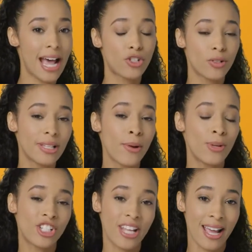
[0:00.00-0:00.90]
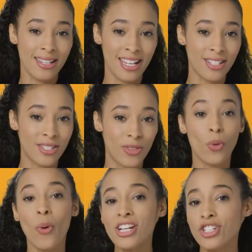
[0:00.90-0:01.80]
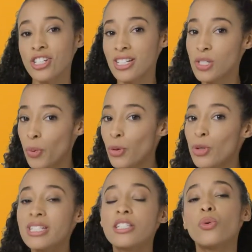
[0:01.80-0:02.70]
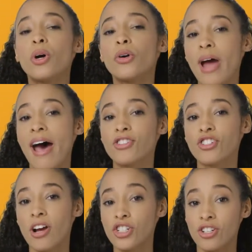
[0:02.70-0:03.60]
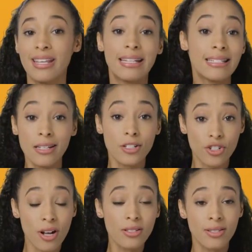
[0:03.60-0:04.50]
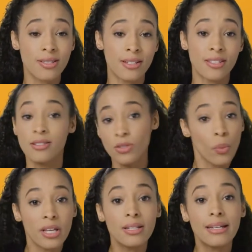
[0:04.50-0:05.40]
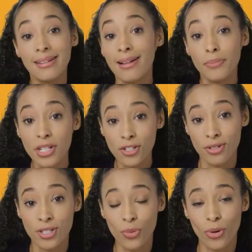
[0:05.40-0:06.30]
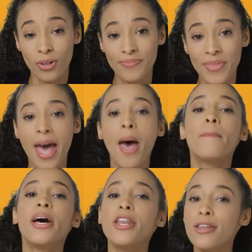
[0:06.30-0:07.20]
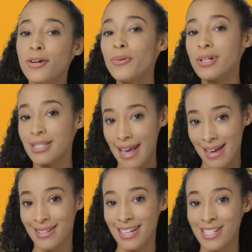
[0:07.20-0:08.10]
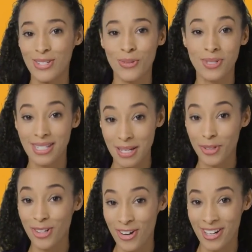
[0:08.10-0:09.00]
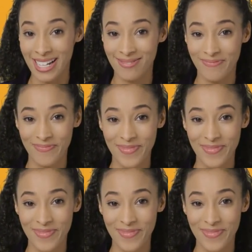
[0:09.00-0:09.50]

natural language techniques, the question is pulled into a graph structure that deconstructs the sentence the way you did in elementary school. But newer techniques use deep learning.